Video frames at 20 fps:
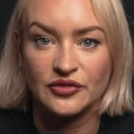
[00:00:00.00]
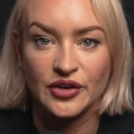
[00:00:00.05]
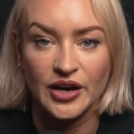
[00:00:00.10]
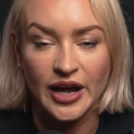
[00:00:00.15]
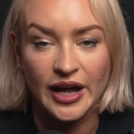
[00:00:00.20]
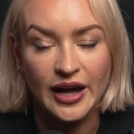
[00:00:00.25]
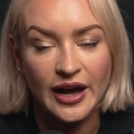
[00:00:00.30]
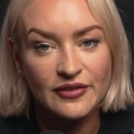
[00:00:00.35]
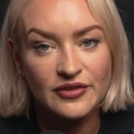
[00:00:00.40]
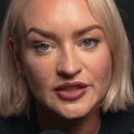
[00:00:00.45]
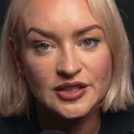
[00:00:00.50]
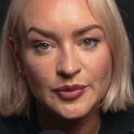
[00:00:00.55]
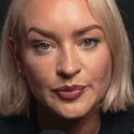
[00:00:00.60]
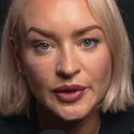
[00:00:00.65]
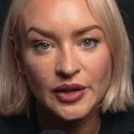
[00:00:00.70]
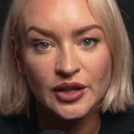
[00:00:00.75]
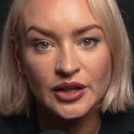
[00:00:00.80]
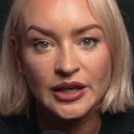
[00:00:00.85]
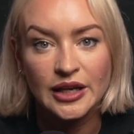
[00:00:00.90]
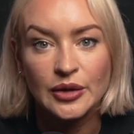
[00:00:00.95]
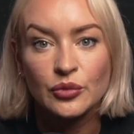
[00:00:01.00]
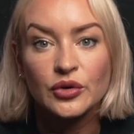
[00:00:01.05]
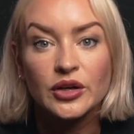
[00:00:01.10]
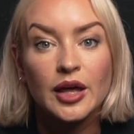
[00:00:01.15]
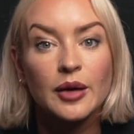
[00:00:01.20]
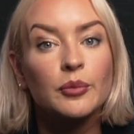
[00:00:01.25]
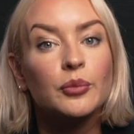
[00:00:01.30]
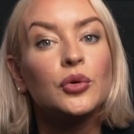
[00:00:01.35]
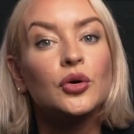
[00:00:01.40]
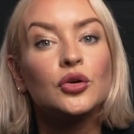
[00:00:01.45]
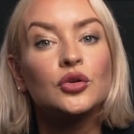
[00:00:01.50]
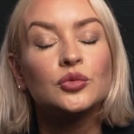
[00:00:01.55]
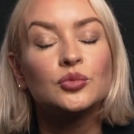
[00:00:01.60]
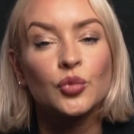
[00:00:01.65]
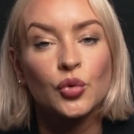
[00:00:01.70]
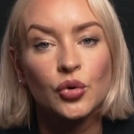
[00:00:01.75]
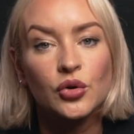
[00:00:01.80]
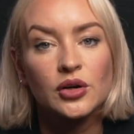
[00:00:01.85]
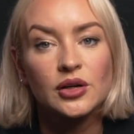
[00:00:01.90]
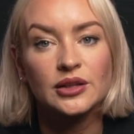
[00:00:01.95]
for AI visibility will get pulled
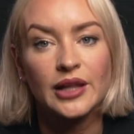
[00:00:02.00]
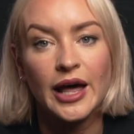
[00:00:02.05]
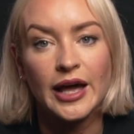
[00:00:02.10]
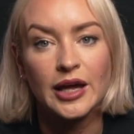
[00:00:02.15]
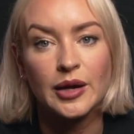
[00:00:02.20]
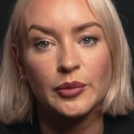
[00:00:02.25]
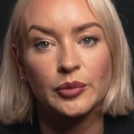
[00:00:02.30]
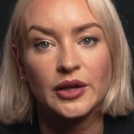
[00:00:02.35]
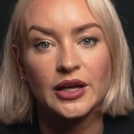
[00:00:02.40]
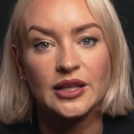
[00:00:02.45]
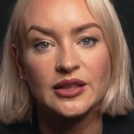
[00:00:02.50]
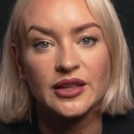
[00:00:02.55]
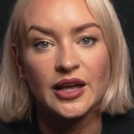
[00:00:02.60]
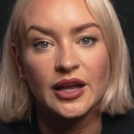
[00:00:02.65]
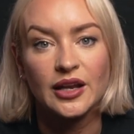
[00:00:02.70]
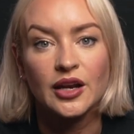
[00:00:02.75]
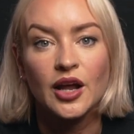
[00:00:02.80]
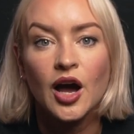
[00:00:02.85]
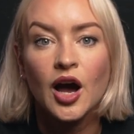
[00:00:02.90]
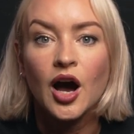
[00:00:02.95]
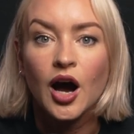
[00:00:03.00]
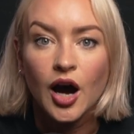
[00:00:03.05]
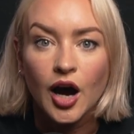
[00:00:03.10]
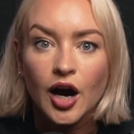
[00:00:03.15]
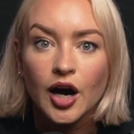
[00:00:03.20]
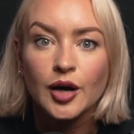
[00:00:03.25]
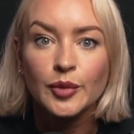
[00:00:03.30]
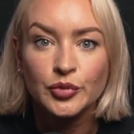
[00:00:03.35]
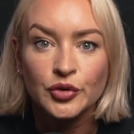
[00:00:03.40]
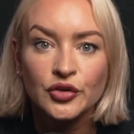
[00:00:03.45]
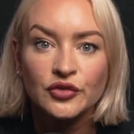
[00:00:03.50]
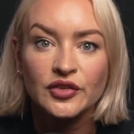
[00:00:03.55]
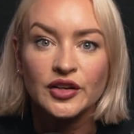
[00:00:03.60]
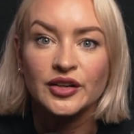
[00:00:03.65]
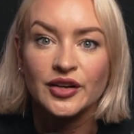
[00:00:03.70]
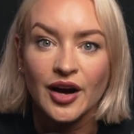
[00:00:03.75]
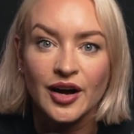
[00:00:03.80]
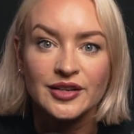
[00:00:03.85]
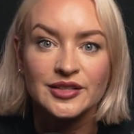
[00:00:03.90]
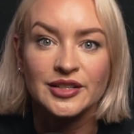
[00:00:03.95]
more reliably than our proven
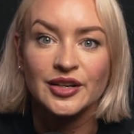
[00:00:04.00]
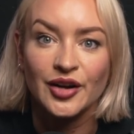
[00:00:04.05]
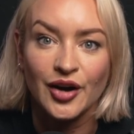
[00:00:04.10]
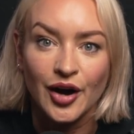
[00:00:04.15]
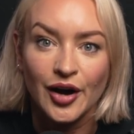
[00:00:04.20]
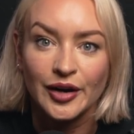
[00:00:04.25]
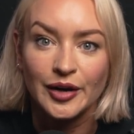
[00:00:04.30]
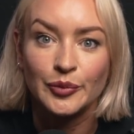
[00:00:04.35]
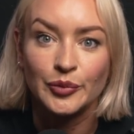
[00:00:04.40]
content audit